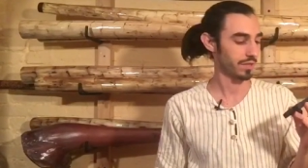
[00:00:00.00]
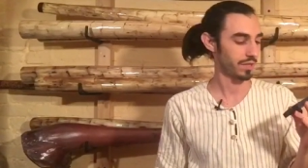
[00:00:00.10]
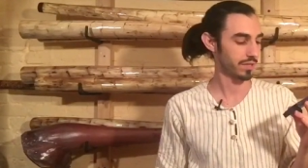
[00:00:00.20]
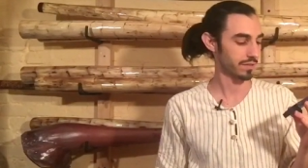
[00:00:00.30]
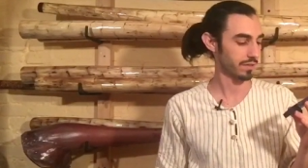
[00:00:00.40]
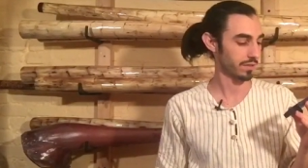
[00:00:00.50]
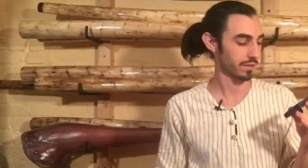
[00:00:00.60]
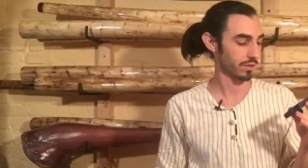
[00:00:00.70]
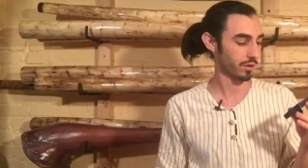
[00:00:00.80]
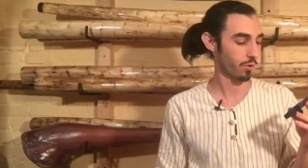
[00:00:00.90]
It's a
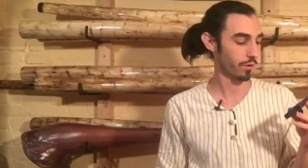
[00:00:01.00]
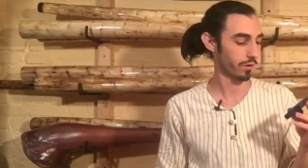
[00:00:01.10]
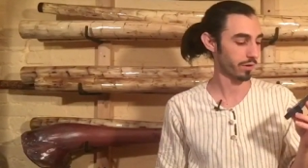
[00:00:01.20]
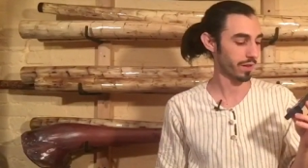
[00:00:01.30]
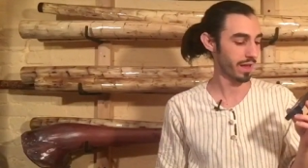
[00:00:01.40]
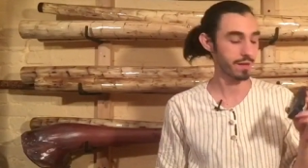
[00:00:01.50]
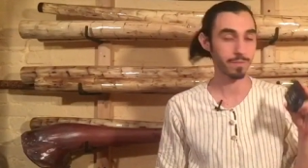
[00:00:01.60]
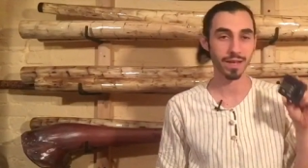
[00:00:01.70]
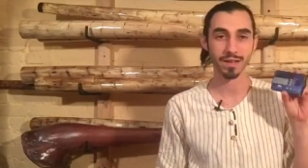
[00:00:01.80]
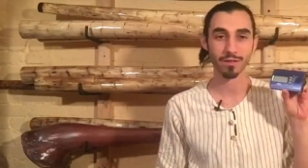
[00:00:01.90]
Korg
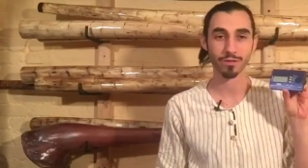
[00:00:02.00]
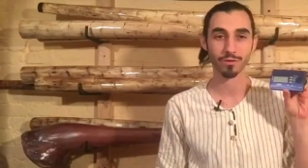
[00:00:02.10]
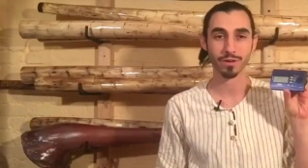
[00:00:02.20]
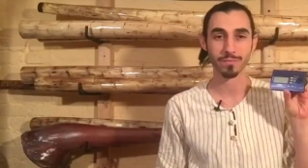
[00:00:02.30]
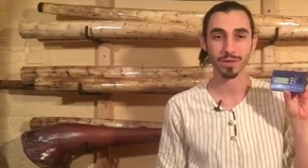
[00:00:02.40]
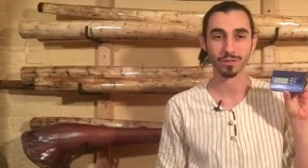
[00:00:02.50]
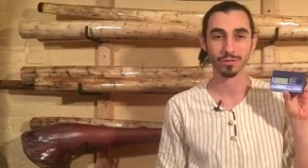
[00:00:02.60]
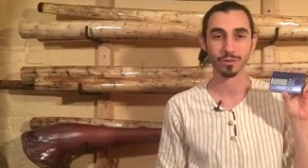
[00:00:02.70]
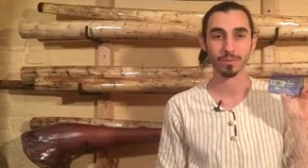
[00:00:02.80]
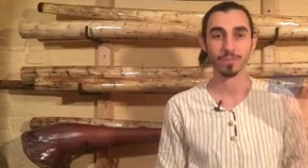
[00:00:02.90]
MA30
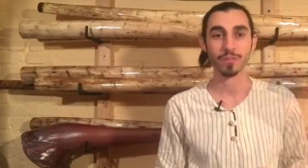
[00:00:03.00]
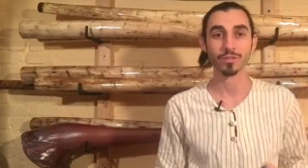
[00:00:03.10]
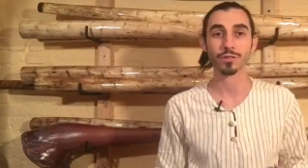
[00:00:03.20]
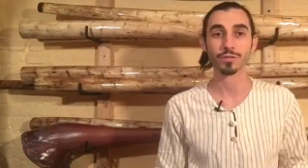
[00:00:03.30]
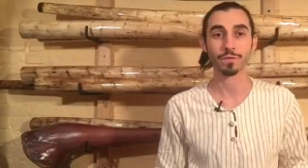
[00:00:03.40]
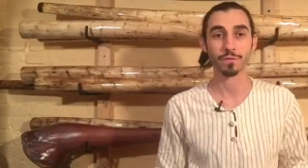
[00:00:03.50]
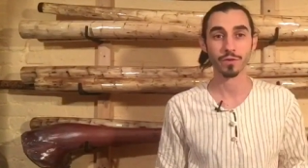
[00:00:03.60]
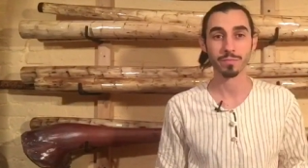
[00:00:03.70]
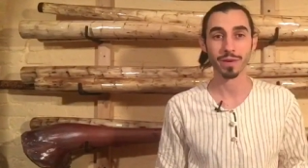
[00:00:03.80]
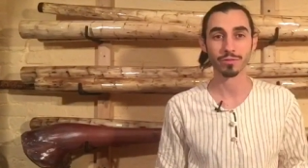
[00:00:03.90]
metronome. There's also
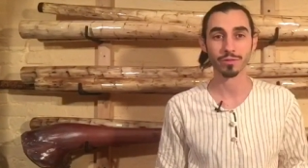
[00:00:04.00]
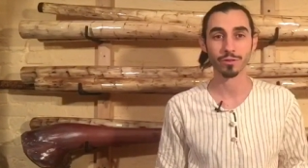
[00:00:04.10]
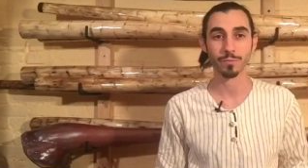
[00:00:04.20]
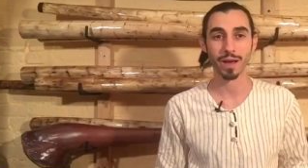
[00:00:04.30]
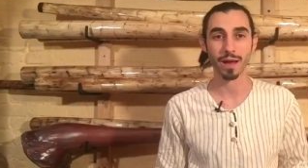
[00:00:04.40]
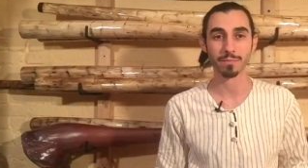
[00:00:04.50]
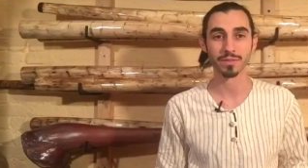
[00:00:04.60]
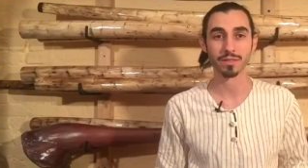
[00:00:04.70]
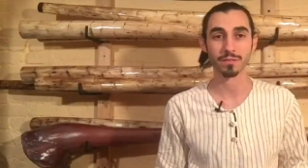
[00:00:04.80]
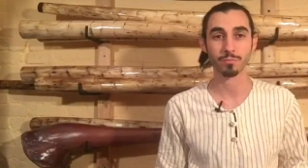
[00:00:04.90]
free metronome
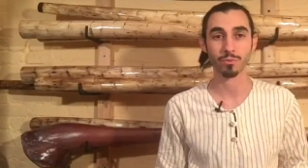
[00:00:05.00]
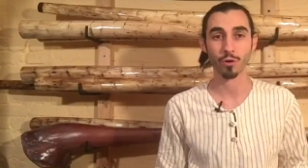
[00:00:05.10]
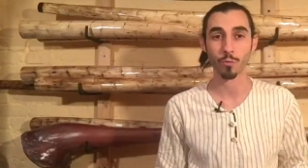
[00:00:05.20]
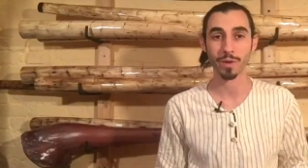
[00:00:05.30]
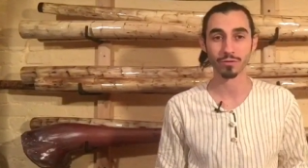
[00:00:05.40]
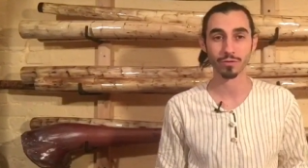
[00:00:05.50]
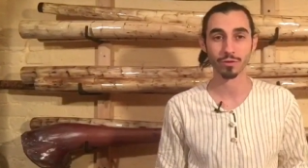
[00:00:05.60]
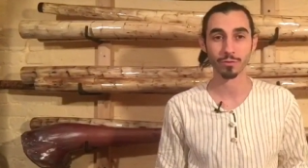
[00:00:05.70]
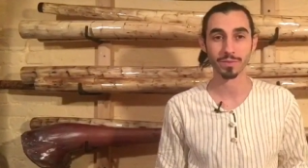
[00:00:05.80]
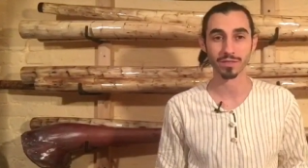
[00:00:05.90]
apps. Pro
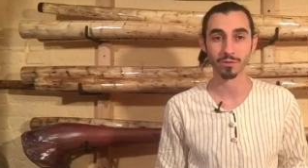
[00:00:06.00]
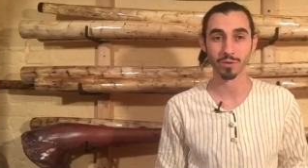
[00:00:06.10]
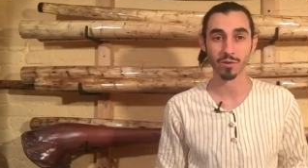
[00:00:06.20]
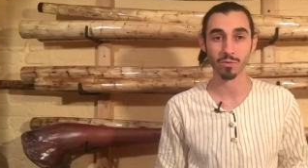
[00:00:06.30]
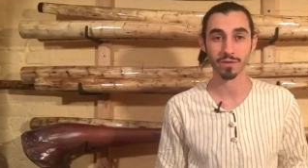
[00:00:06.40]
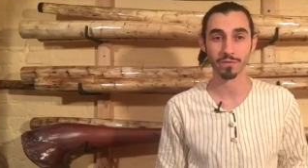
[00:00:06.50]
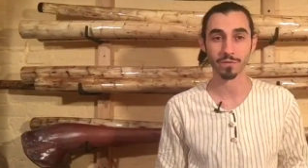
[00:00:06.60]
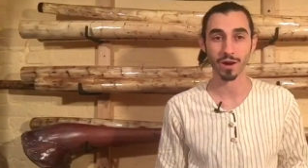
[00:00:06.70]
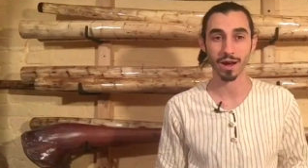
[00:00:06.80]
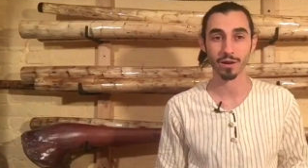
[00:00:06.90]
Metronome is a great one
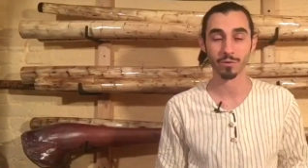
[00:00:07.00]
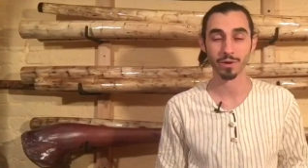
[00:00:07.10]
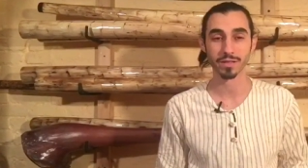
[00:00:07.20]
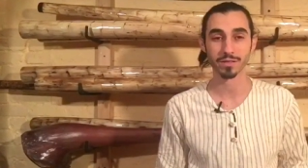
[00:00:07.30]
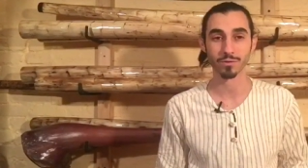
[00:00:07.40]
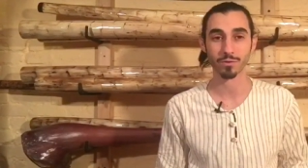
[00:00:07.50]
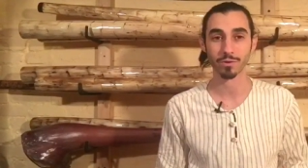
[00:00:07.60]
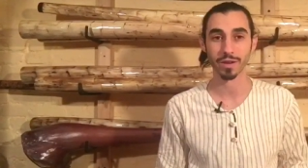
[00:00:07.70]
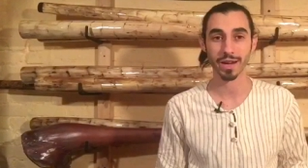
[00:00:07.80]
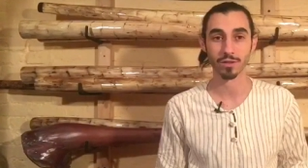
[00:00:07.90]
for iOS
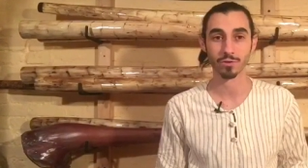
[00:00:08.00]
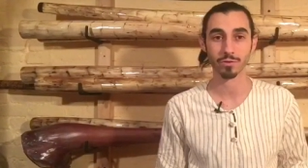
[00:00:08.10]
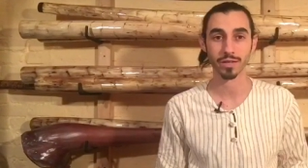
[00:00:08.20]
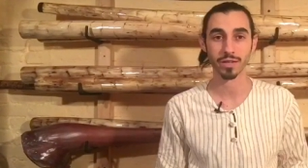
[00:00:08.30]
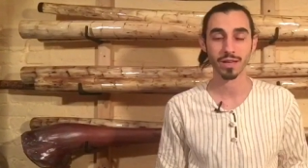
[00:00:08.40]
or Android.